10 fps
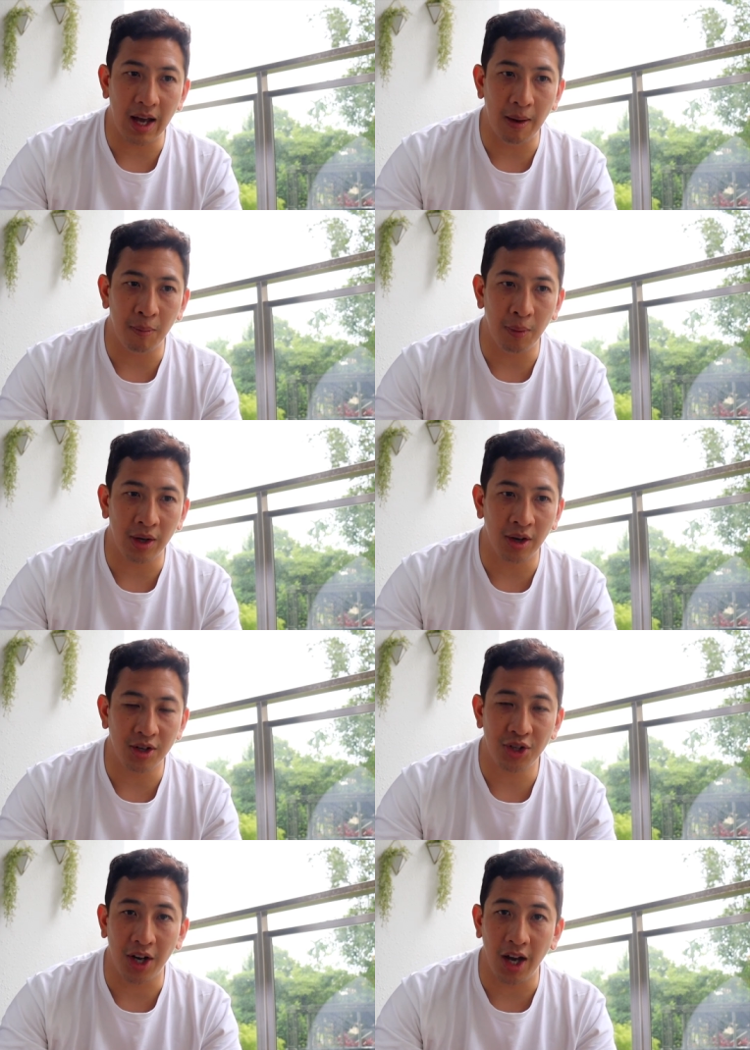Um, we're
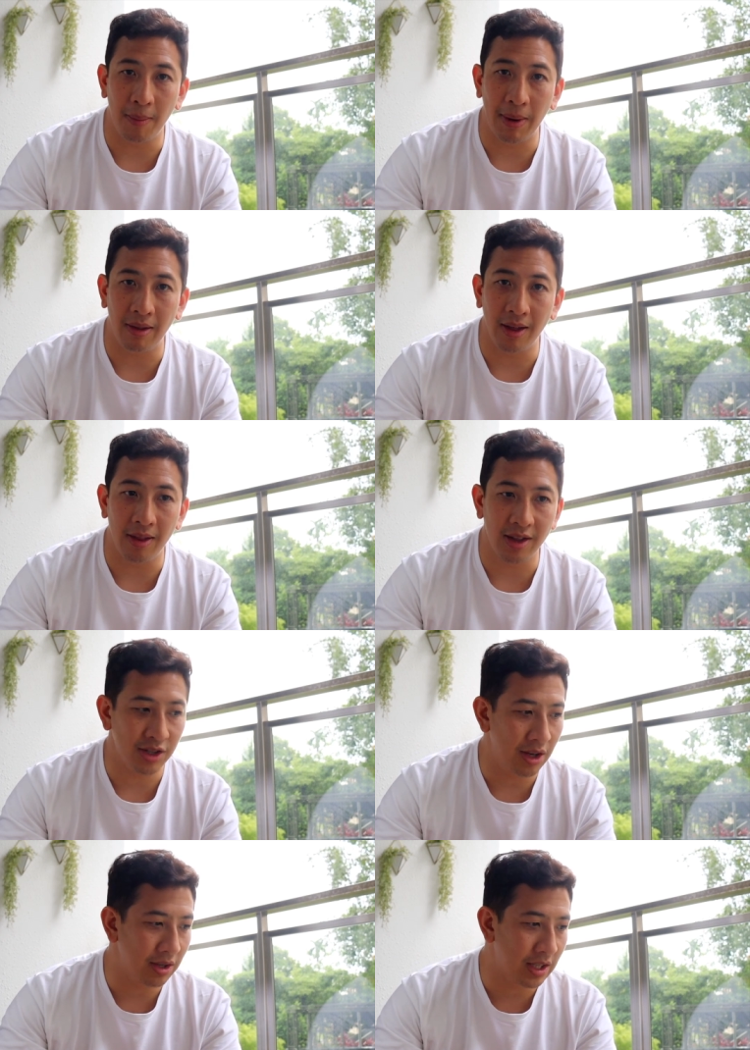not shy about that.
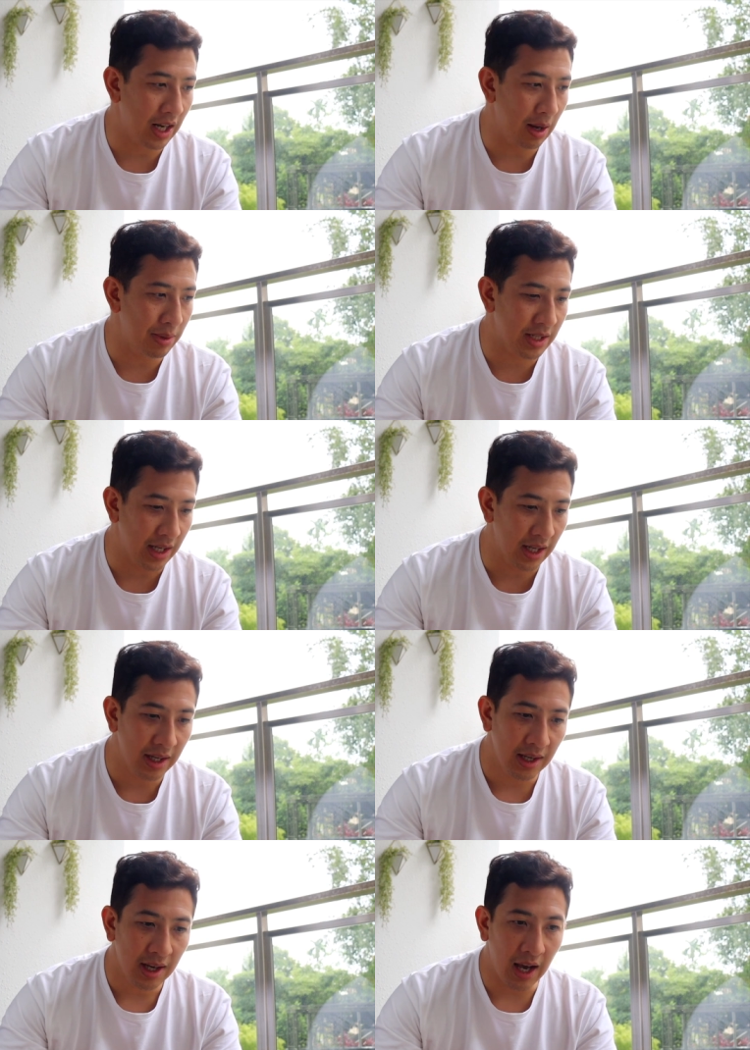There's no celebrity
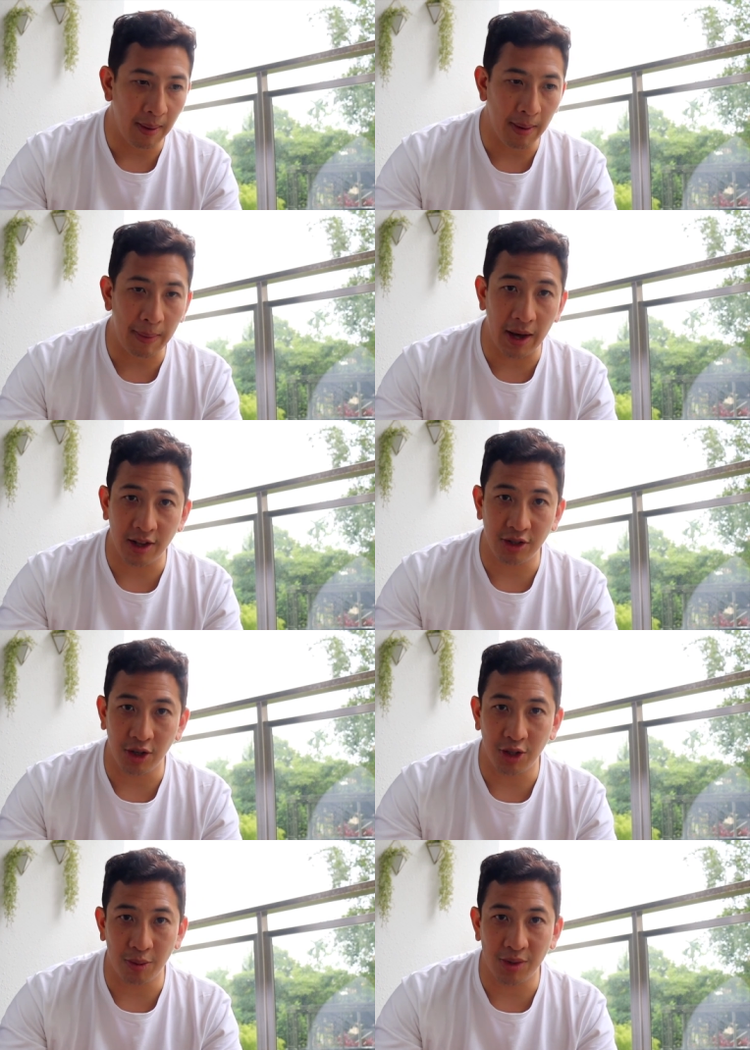um, about this
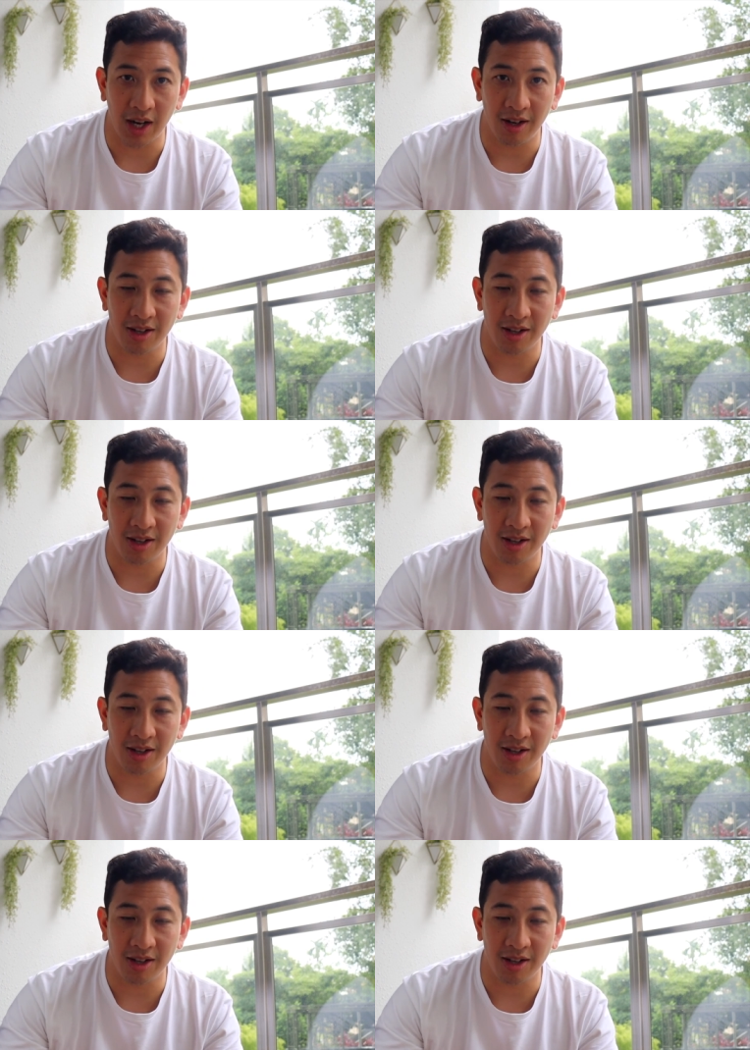YouTube channel.